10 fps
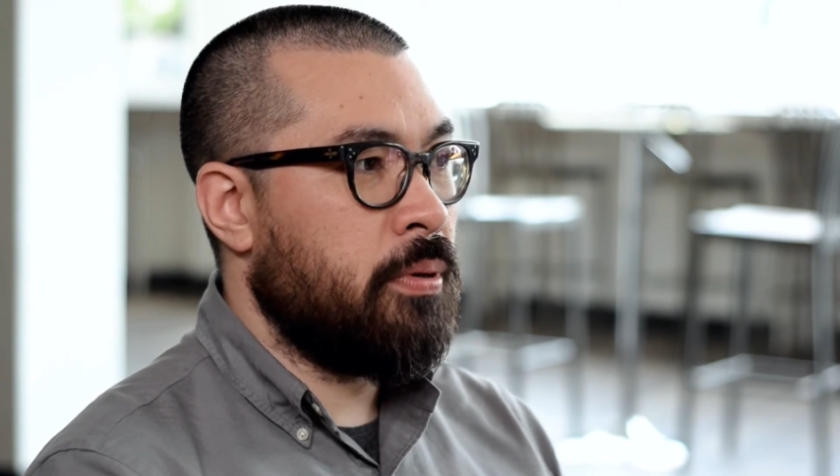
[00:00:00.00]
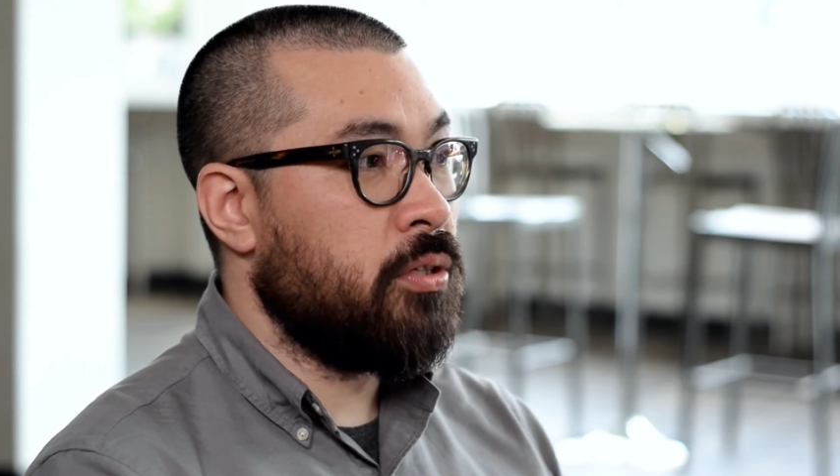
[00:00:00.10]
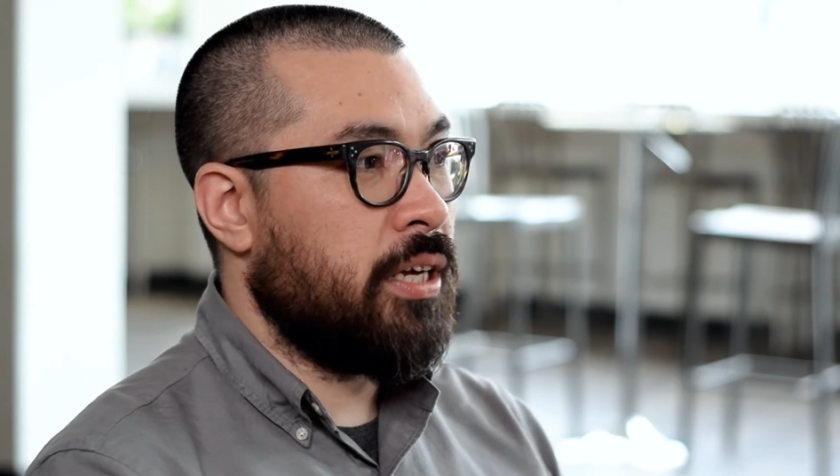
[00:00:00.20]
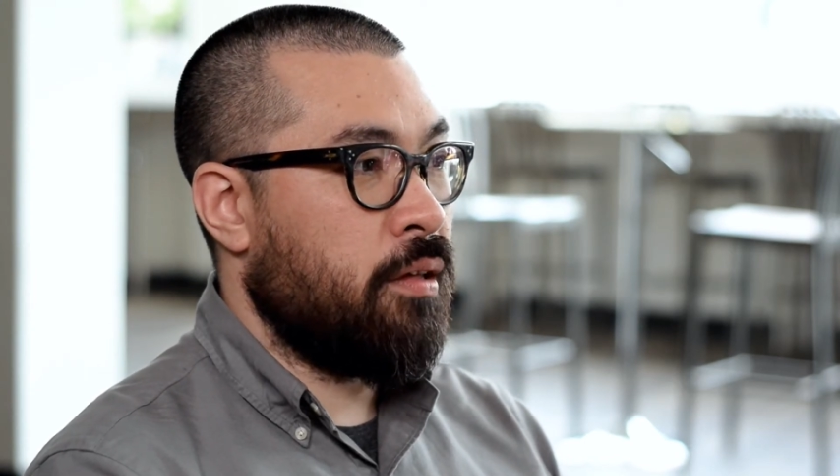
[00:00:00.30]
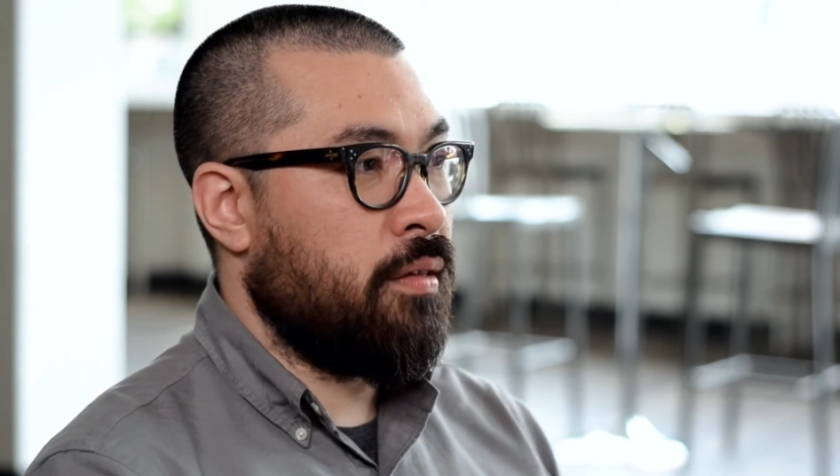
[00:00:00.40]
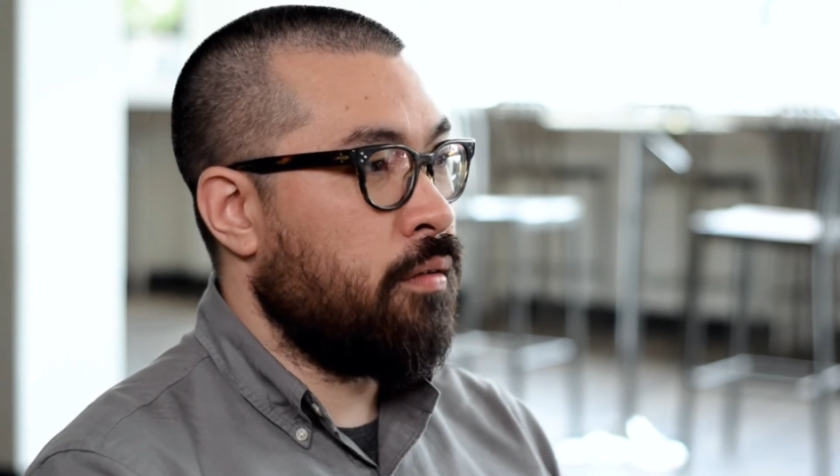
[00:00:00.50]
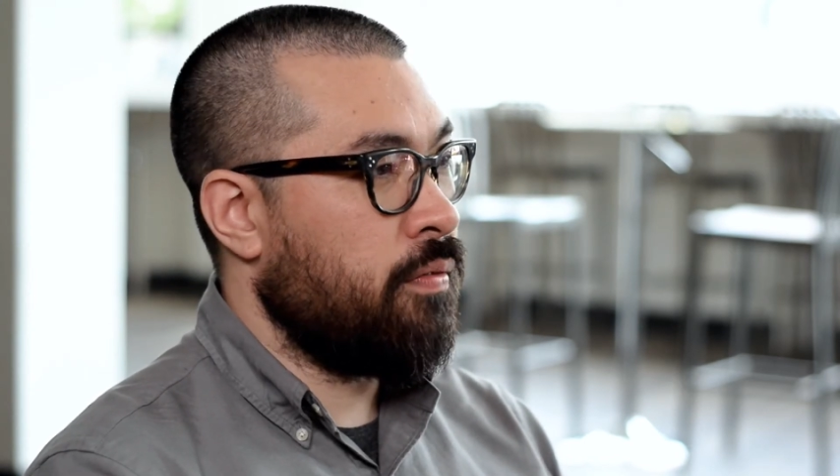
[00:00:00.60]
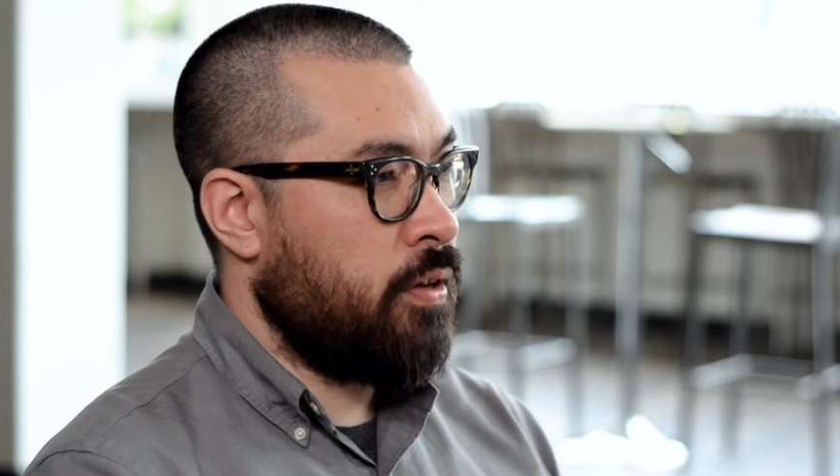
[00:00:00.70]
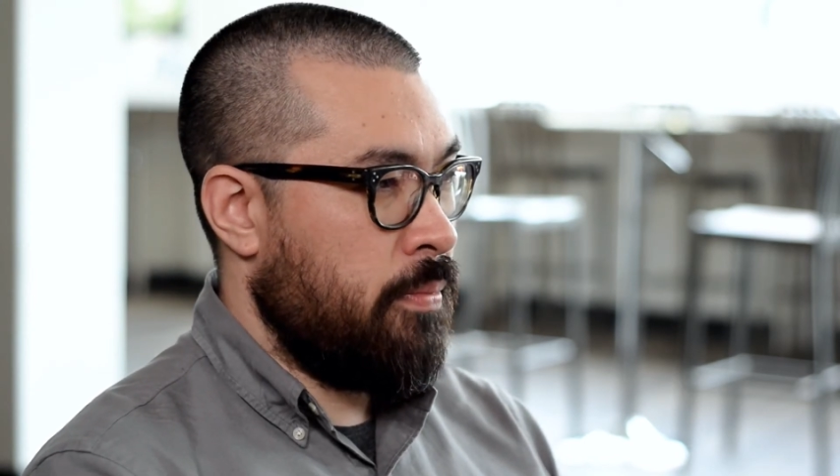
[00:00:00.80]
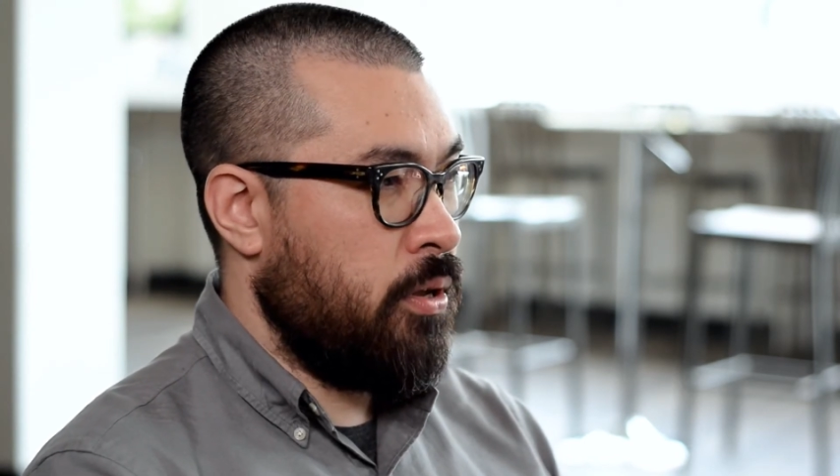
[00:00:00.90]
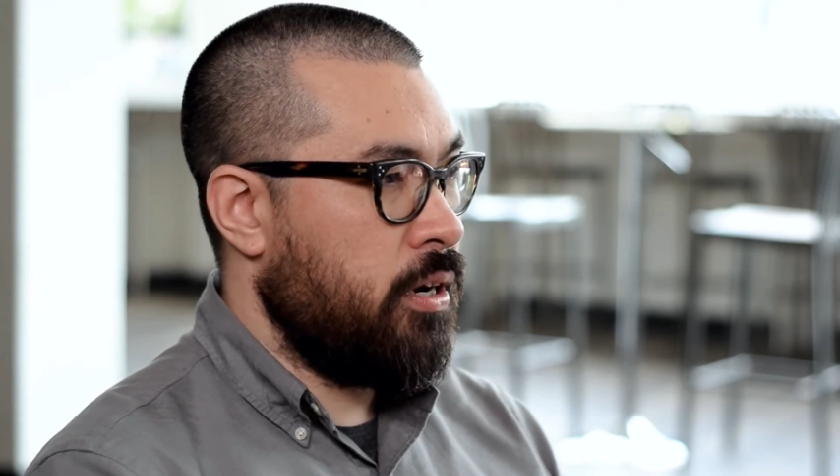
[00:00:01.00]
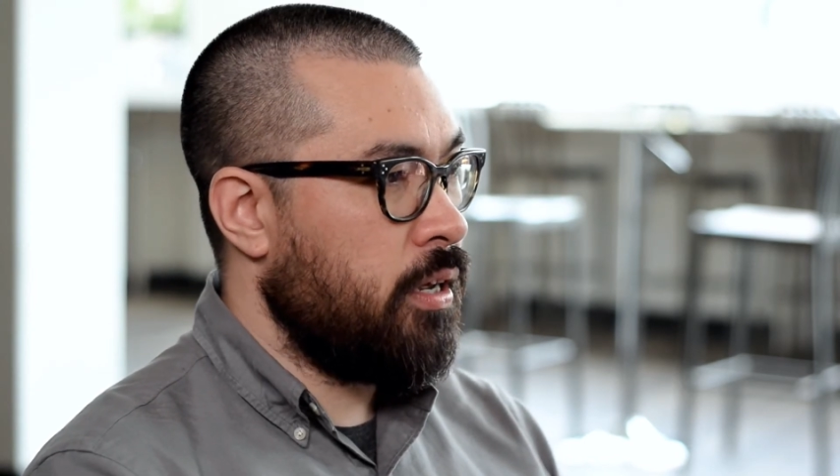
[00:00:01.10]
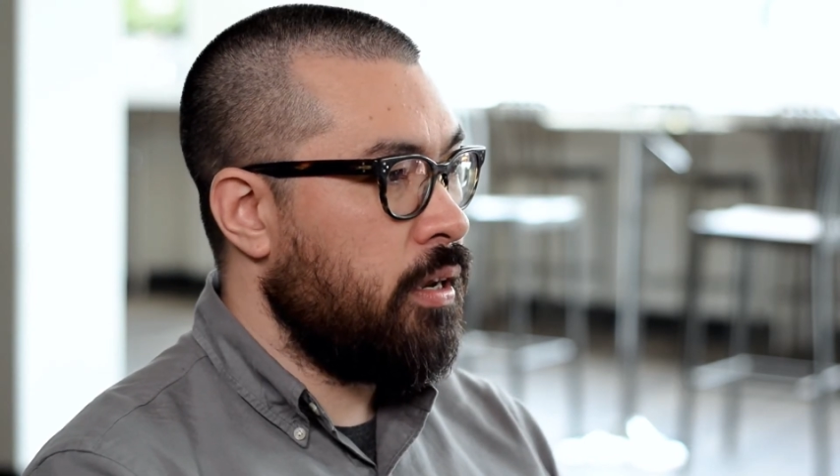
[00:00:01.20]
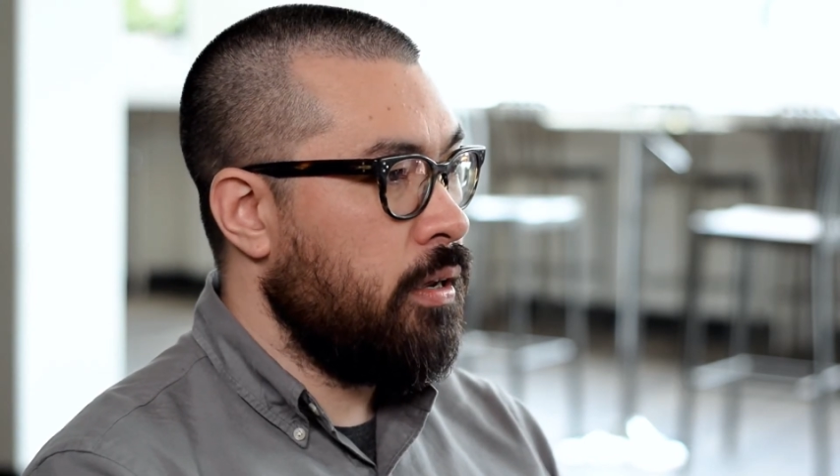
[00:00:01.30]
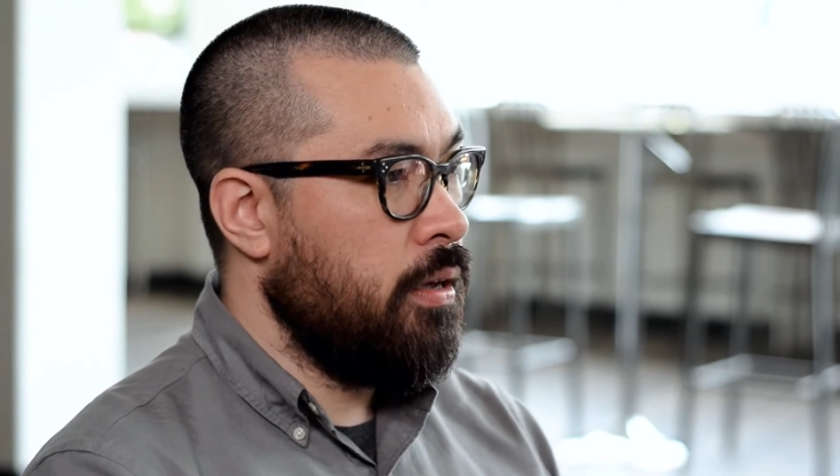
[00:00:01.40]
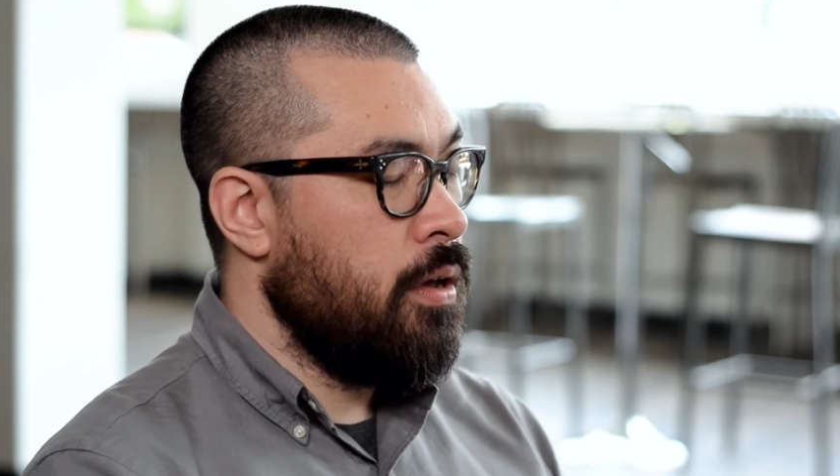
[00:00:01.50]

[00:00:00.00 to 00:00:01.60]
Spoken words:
building a sense of community,